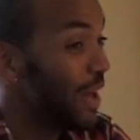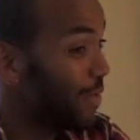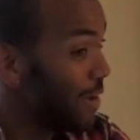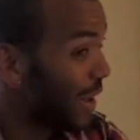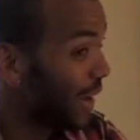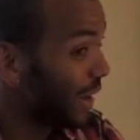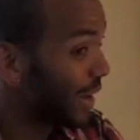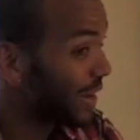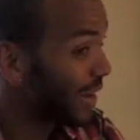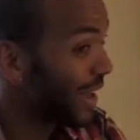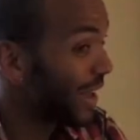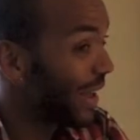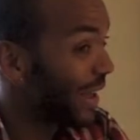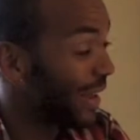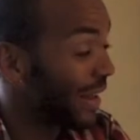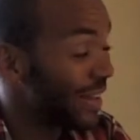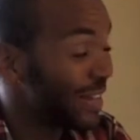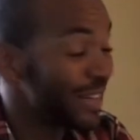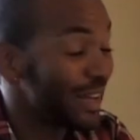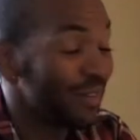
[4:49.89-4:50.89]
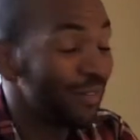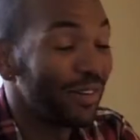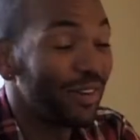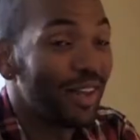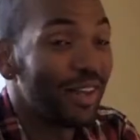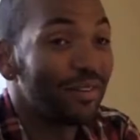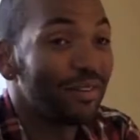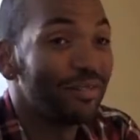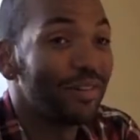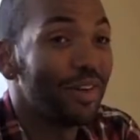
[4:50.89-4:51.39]
I like to have a
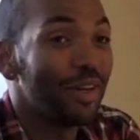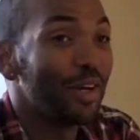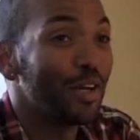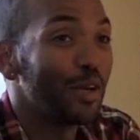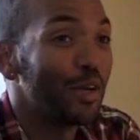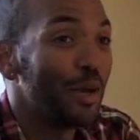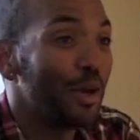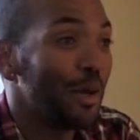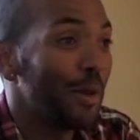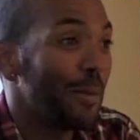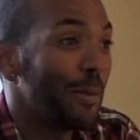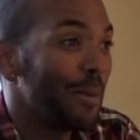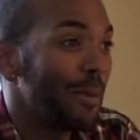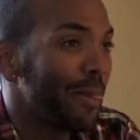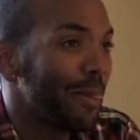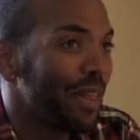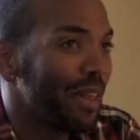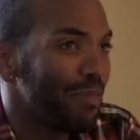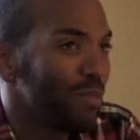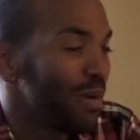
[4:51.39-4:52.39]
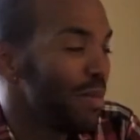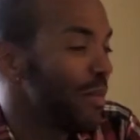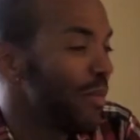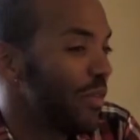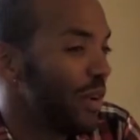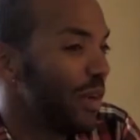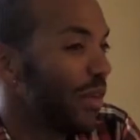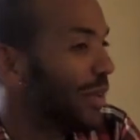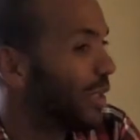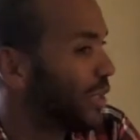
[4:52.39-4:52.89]
lot of fun, but I'm a
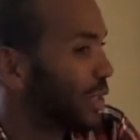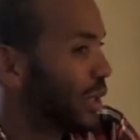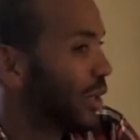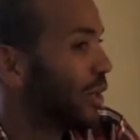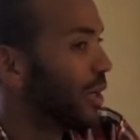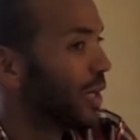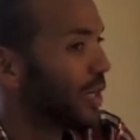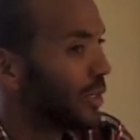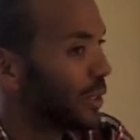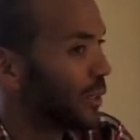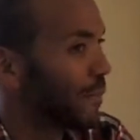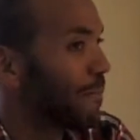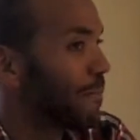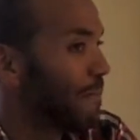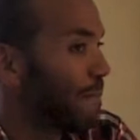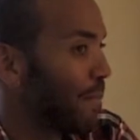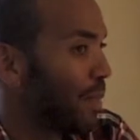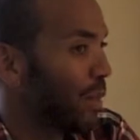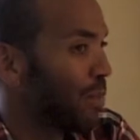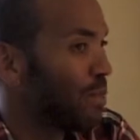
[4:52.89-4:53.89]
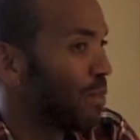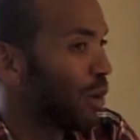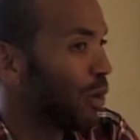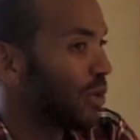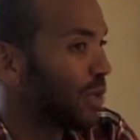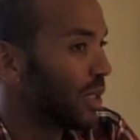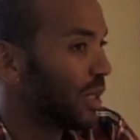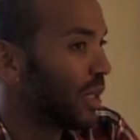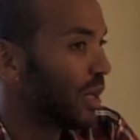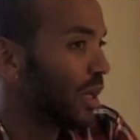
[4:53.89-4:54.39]
fairly serious
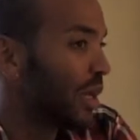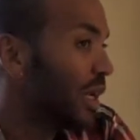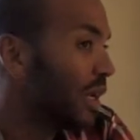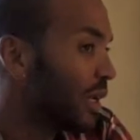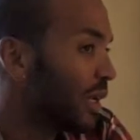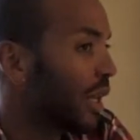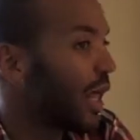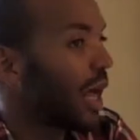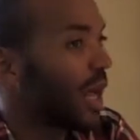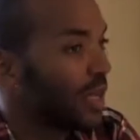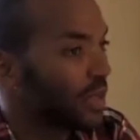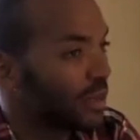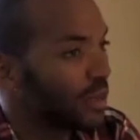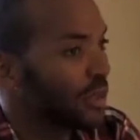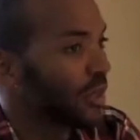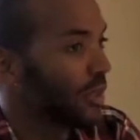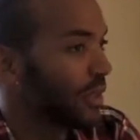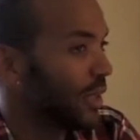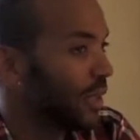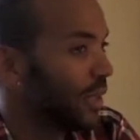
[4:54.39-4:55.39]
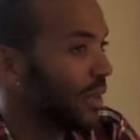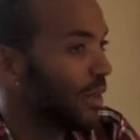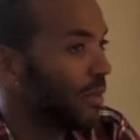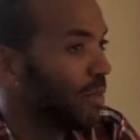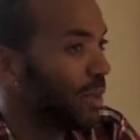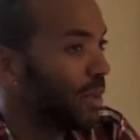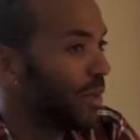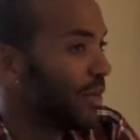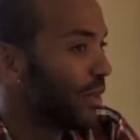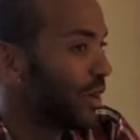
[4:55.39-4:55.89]
person, and in class tend to
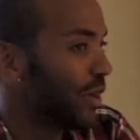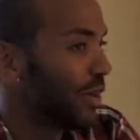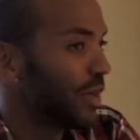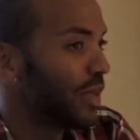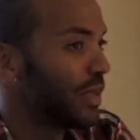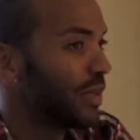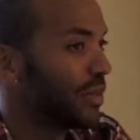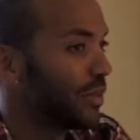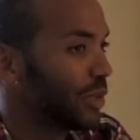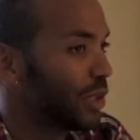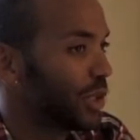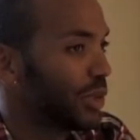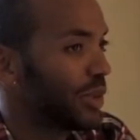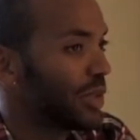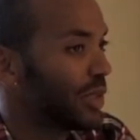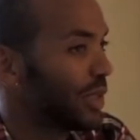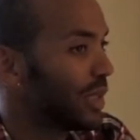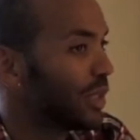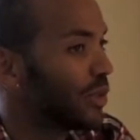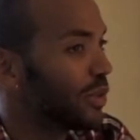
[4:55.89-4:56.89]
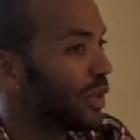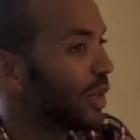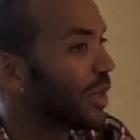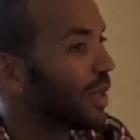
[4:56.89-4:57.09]
be a fairly serious teacher.